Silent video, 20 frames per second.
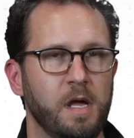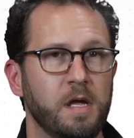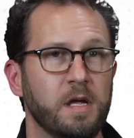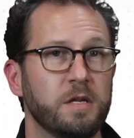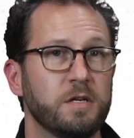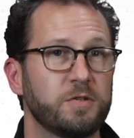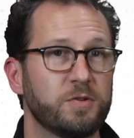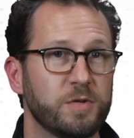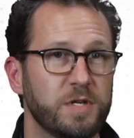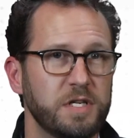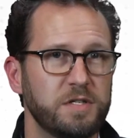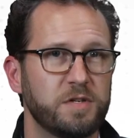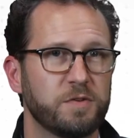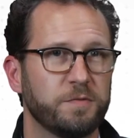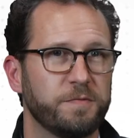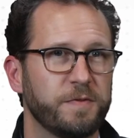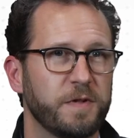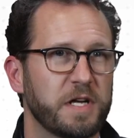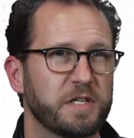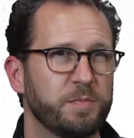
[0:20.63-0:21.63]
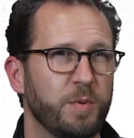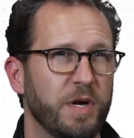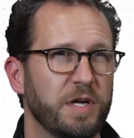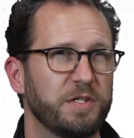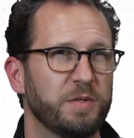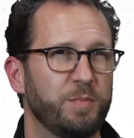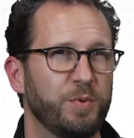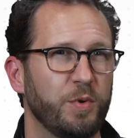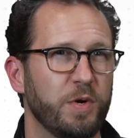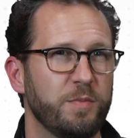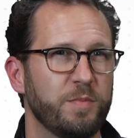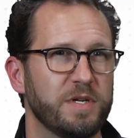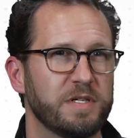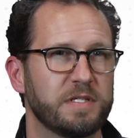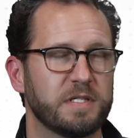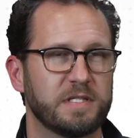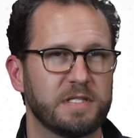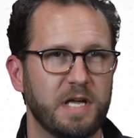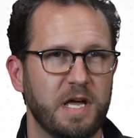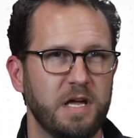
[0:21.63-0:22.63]
Traditional FlexPod deployment is a
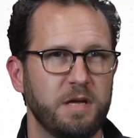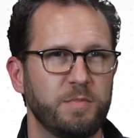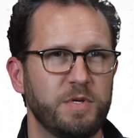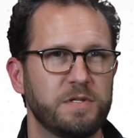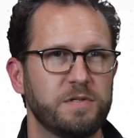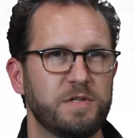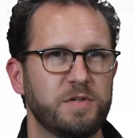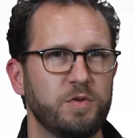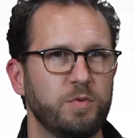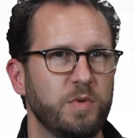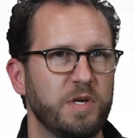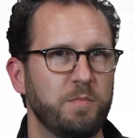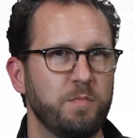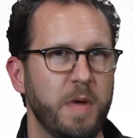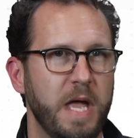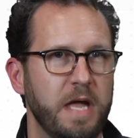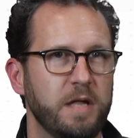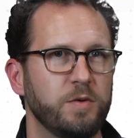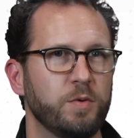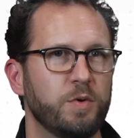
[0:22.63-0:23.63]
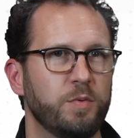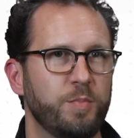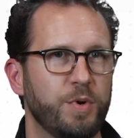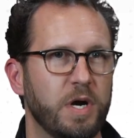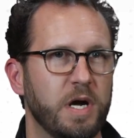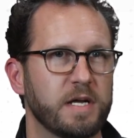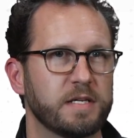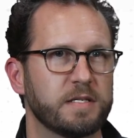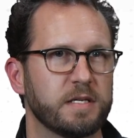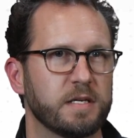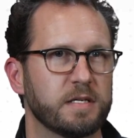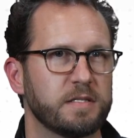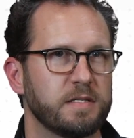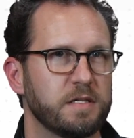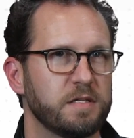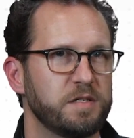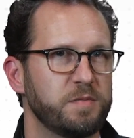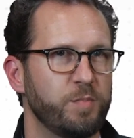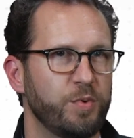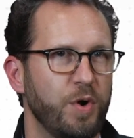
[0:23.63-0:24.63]
time-consuming manual process that
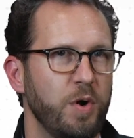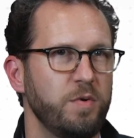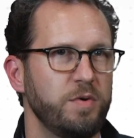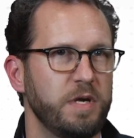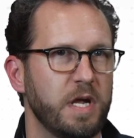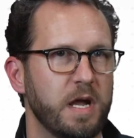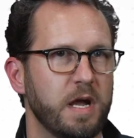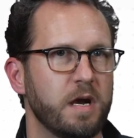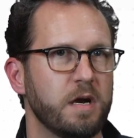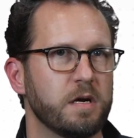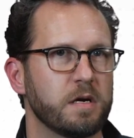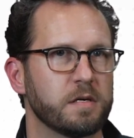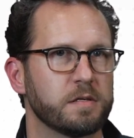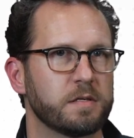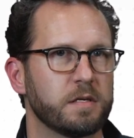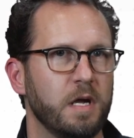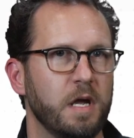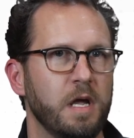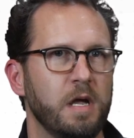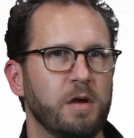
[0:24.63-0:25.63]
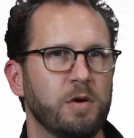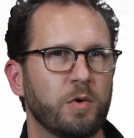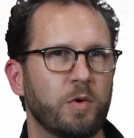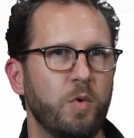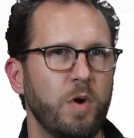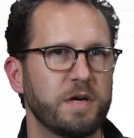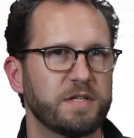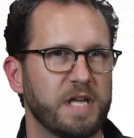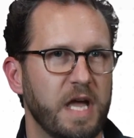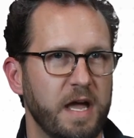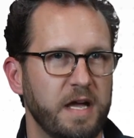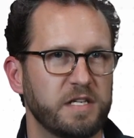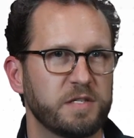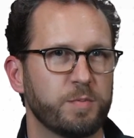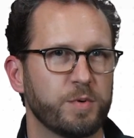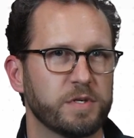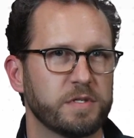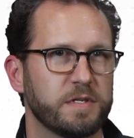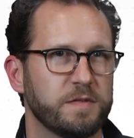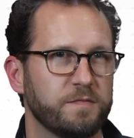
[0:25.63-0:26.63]
is prone to errors and requires
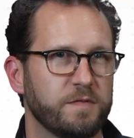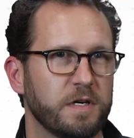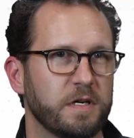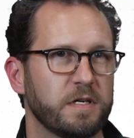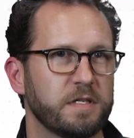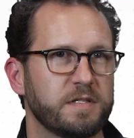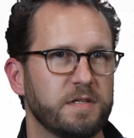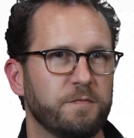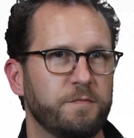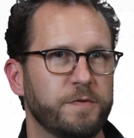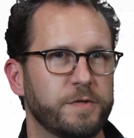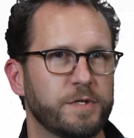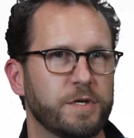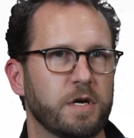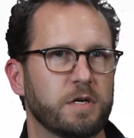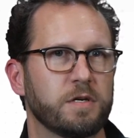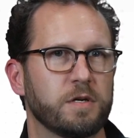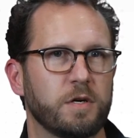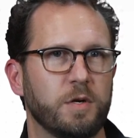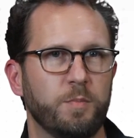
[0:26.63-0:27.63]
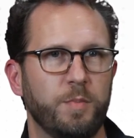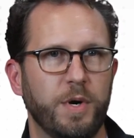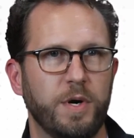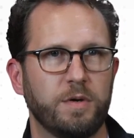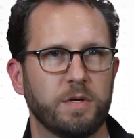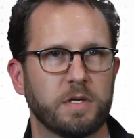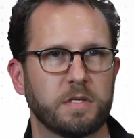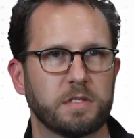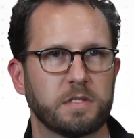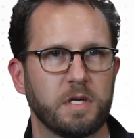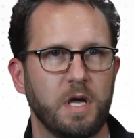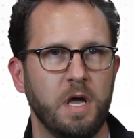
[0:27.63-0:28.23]
experts in various infrastructure components.